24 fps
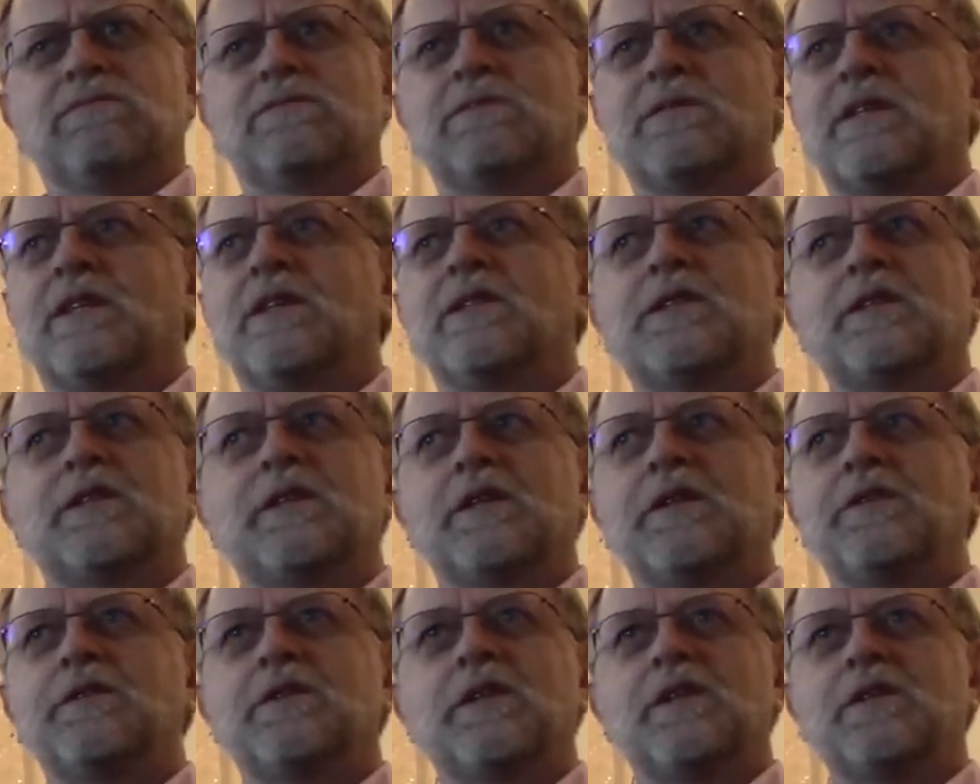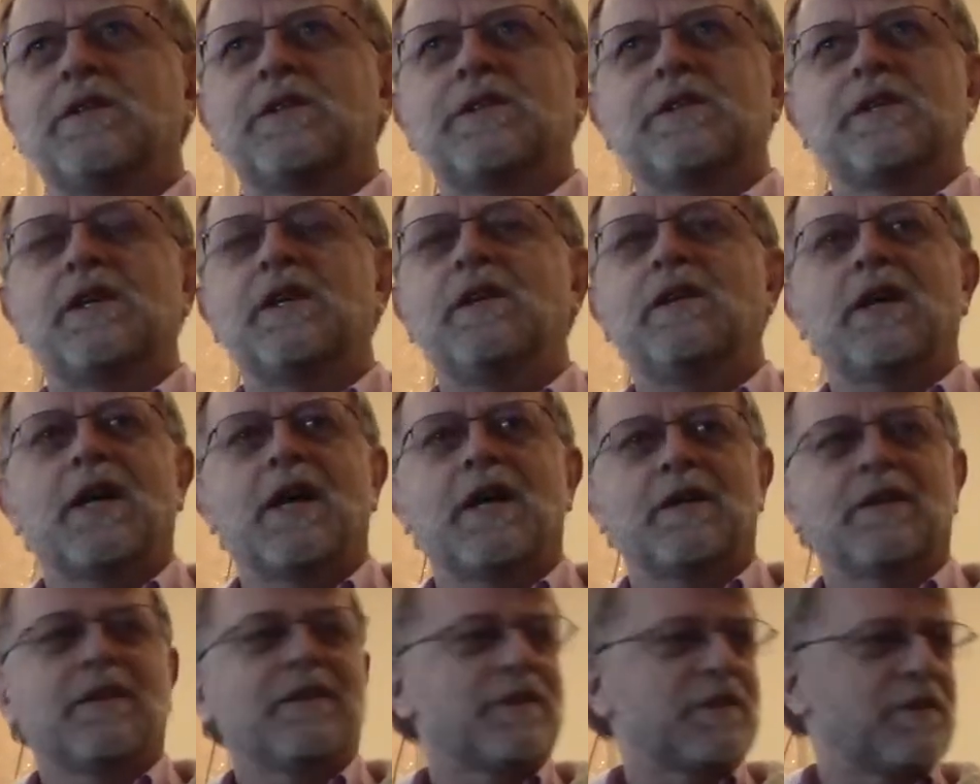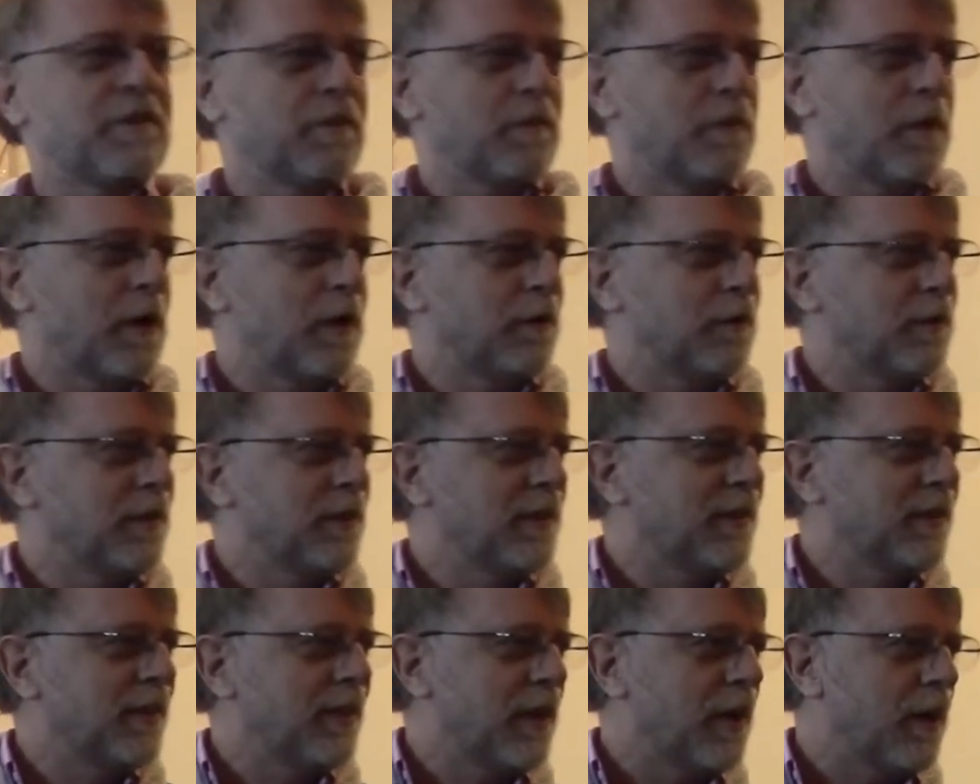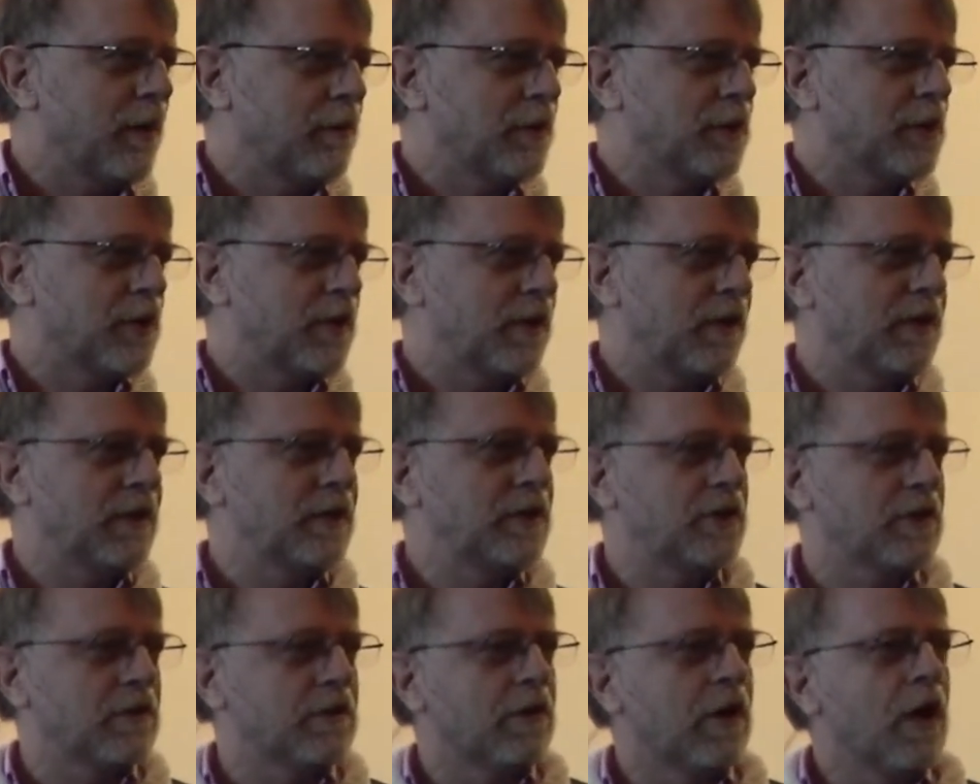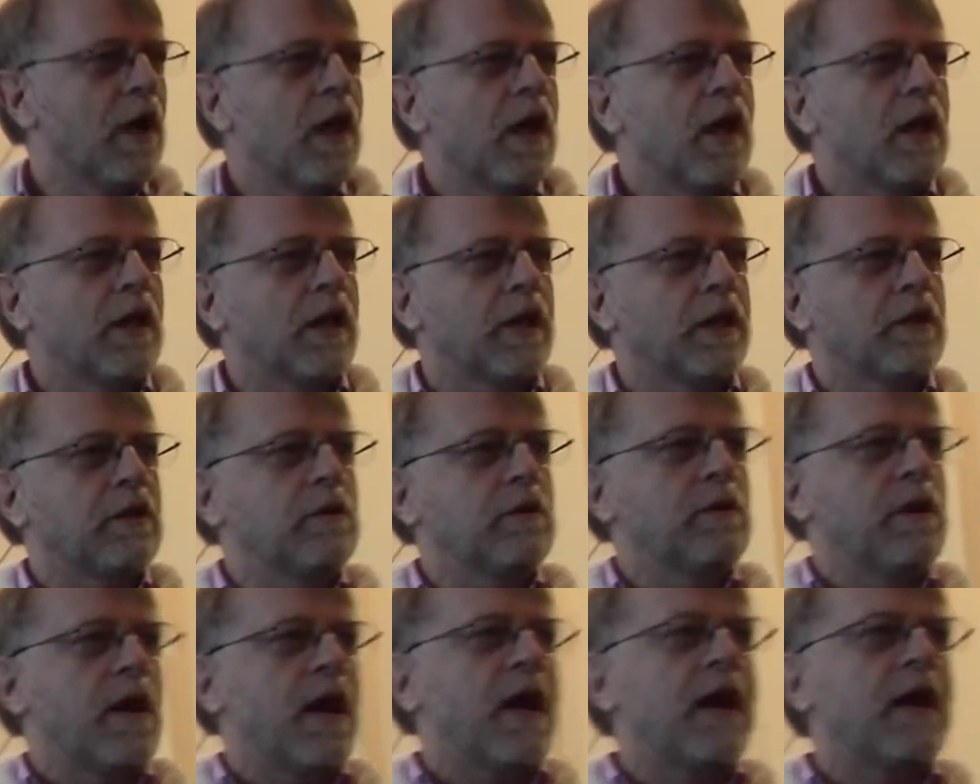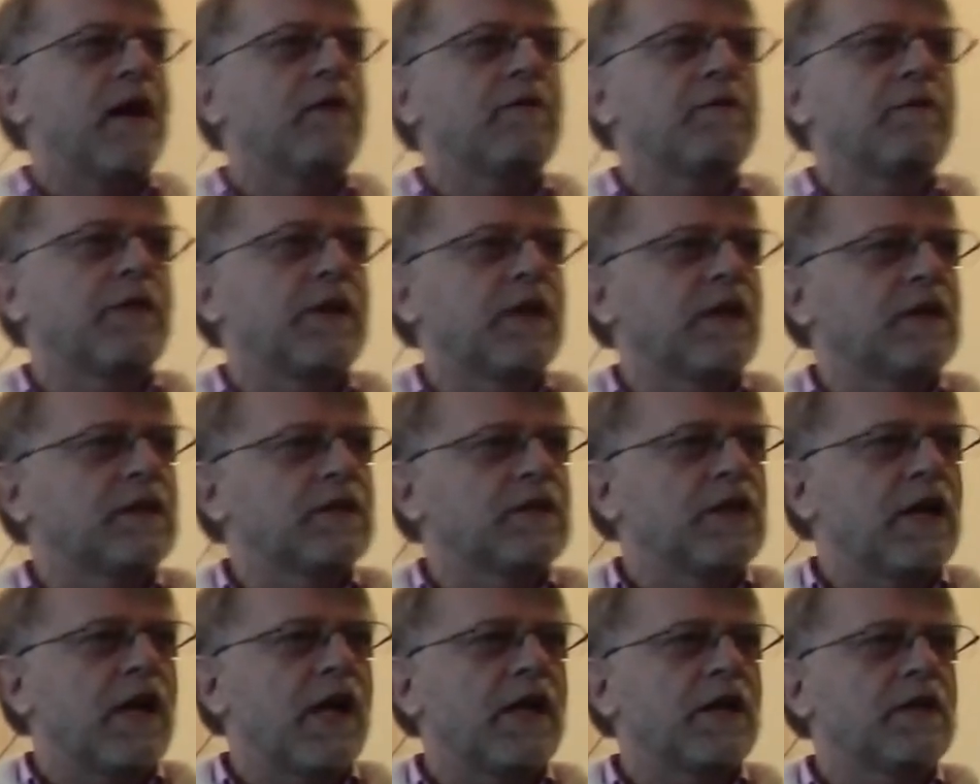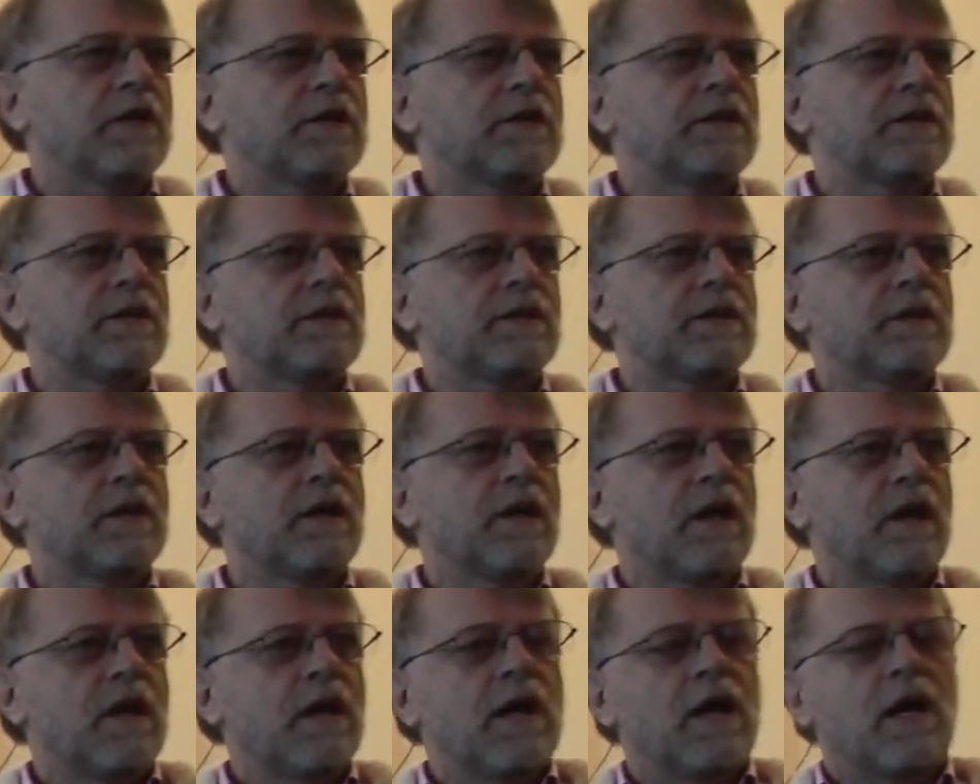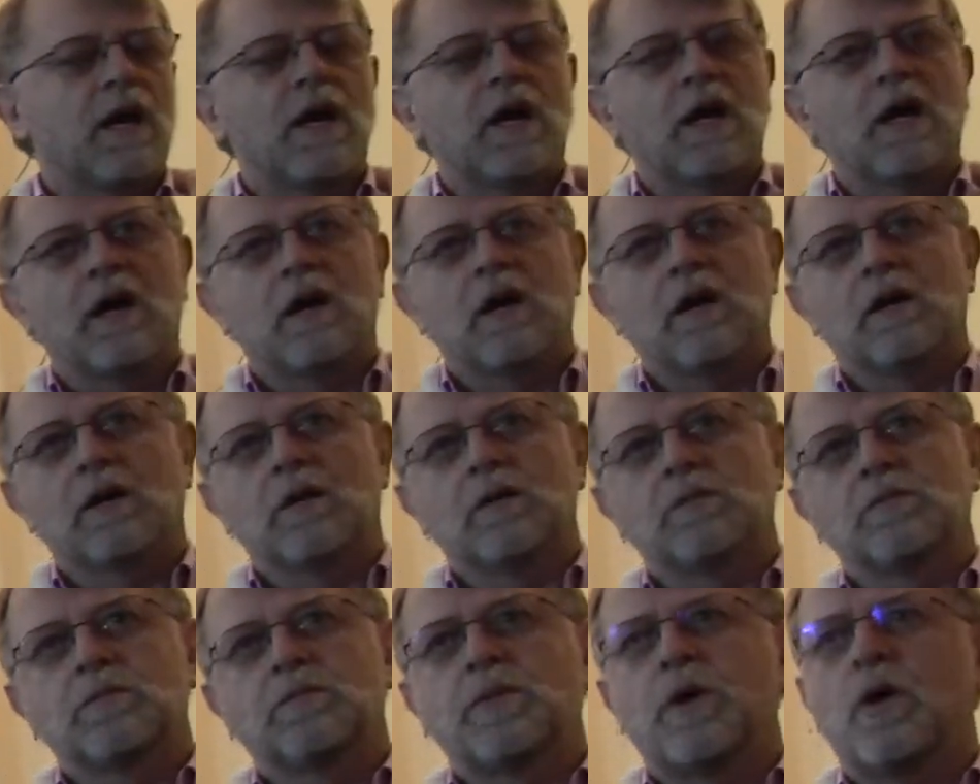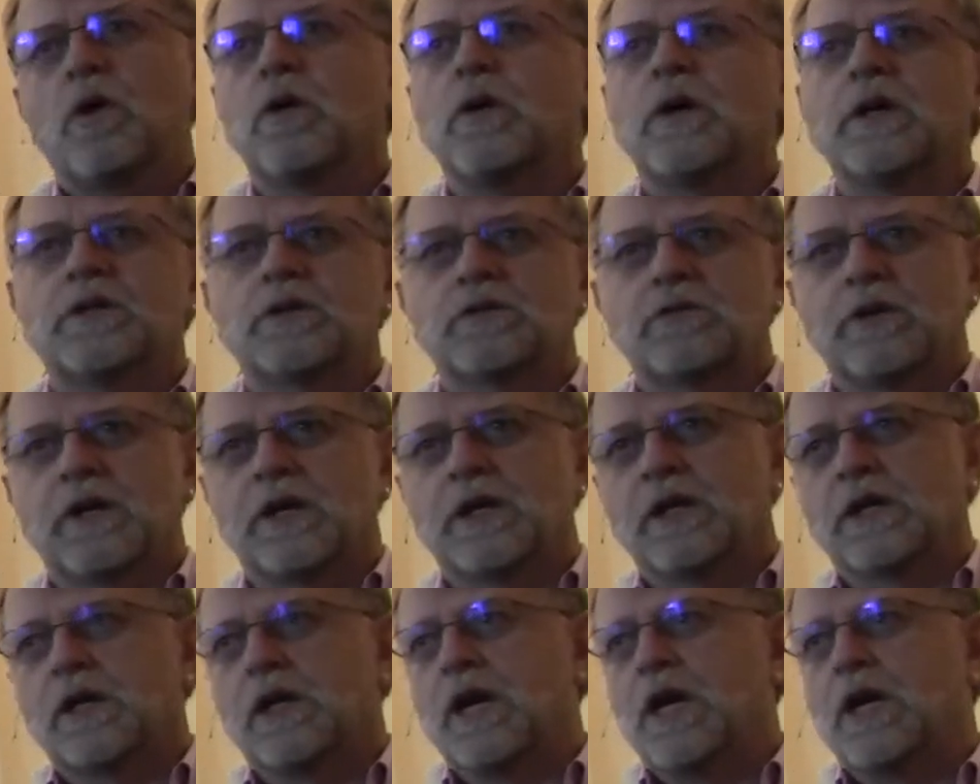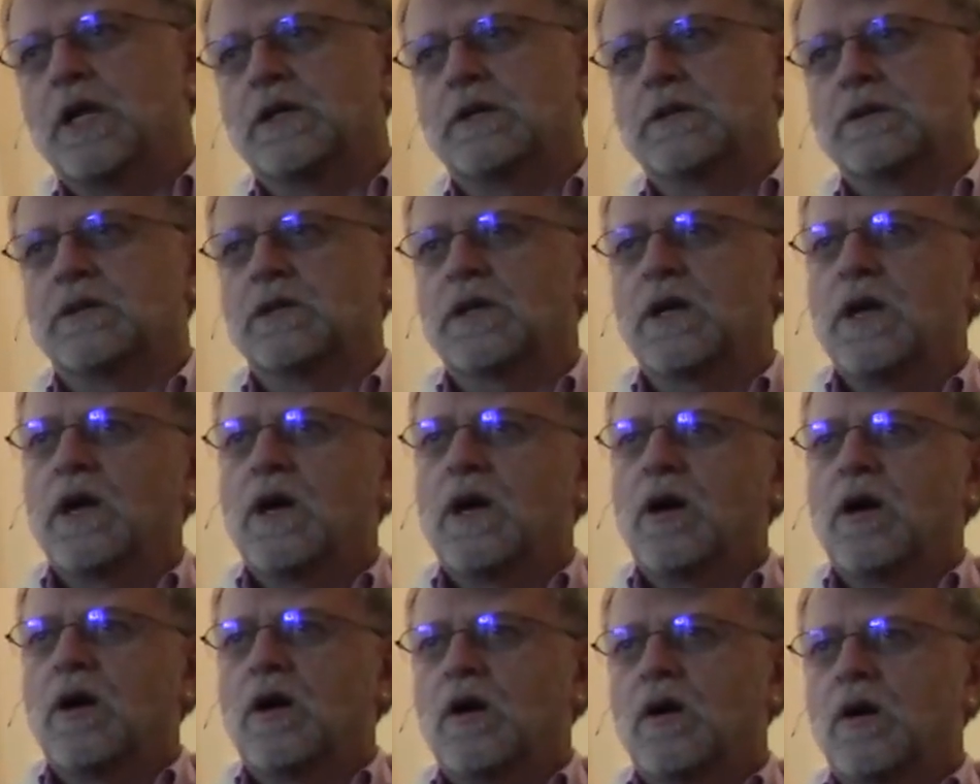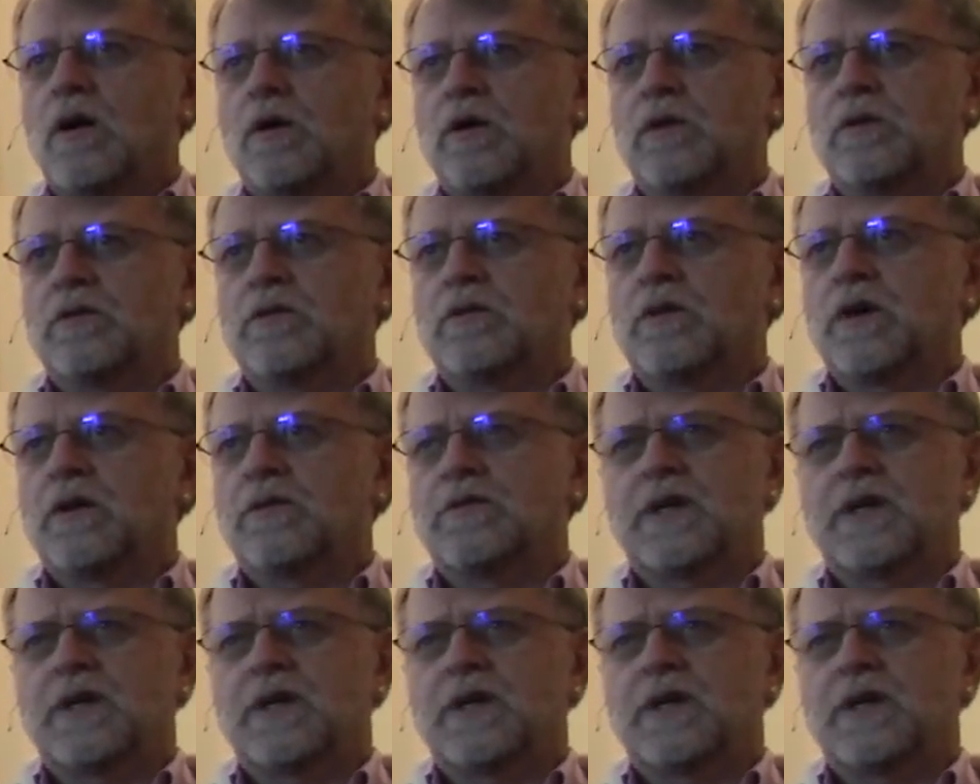Because you, you see that throughout the Irish culture. Like you have the intense uh, poetry and all of, of